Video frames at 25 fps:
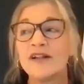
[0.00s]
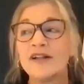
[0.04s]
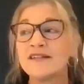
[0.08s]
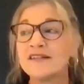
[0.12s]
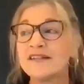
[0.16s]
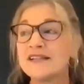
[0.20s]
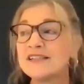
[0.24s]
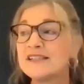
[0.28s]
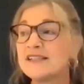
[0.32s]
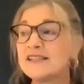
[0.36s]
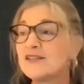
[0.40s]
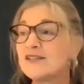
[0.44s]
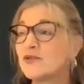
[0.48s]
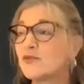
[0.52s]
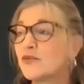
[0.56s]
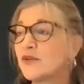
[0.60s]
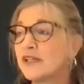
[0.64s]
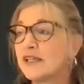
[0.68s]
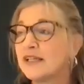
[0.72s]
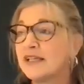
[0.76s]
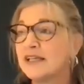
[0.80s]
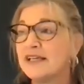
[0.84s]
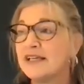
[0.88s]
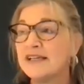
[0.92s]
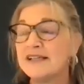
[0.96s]
Well, this
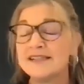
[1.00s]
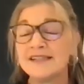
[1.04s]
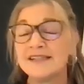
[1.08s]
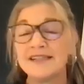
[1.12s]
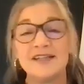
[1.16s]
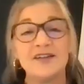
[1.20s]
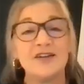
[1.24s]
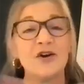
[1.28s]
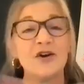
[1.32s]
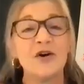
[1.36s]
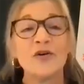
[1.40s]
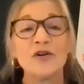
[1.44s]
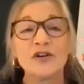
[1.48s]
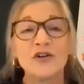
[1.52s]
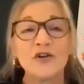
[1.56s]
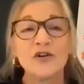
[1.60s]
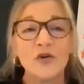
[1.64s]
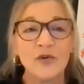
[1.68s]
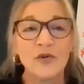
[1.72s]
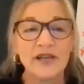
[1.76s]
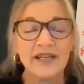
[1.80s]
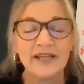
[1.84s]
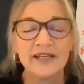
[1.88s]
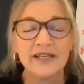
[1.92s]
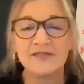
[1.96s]
is really easy. Go to
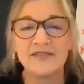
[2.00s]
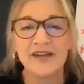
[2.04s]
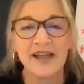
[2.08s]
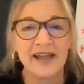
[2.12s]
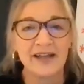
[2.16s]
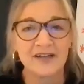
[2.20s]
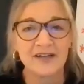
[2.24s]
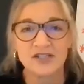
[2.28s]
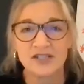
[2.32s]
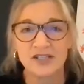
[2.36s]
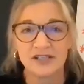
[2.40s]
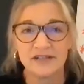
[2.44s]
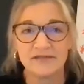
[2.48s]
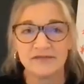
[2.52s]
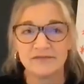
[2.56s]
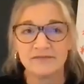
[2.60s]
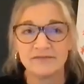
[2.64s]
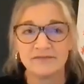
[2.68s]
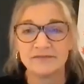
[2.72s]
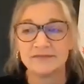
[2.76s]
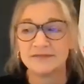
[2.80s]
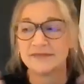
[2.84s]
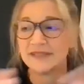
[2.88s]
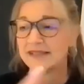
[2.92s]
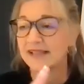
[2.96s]
Queen of Action.